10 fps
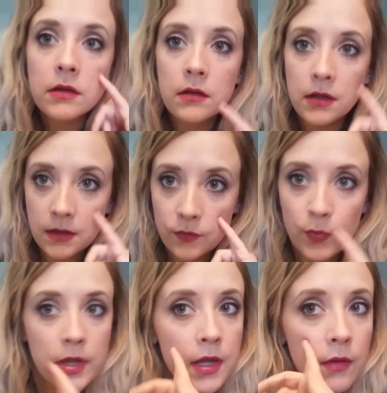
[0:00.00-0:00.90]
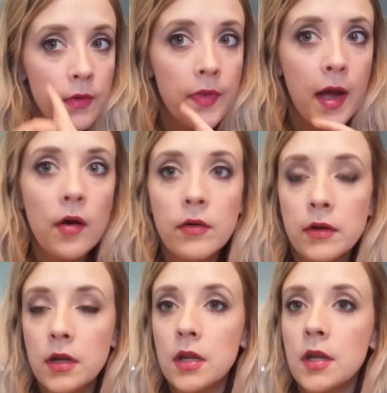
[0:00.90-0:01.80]
So this is with it without.
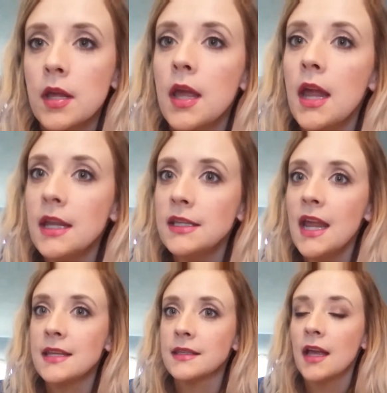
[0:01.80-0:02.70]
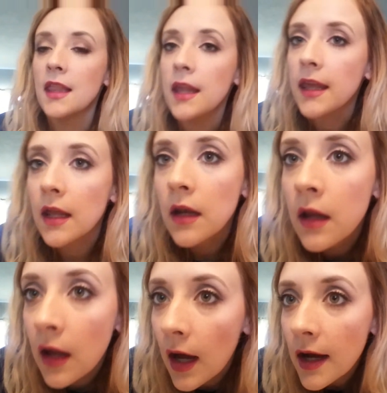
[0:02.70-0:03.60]
It's nice. I like it.
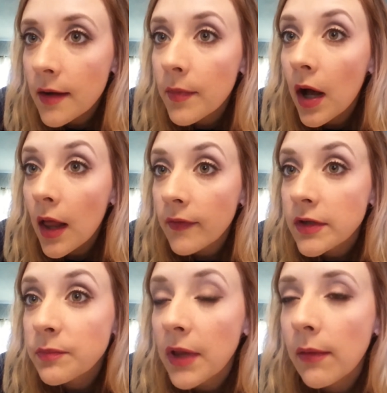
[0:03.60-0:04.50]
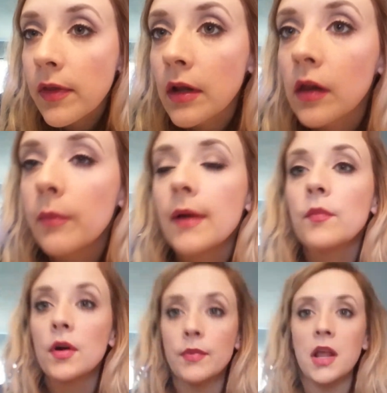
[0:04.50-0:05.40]
Um, I'll have to play with it a little bit
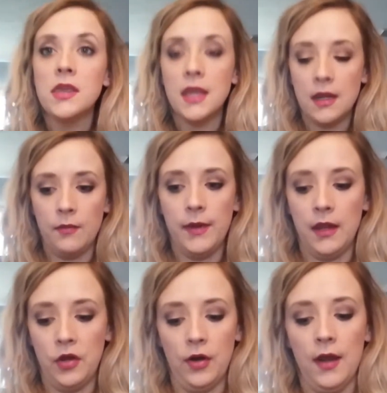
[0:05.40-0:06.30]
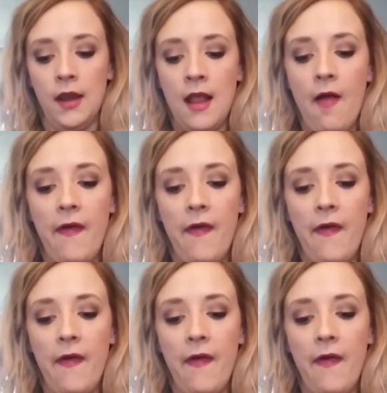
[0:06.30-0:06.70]
more, but I think it'll be good.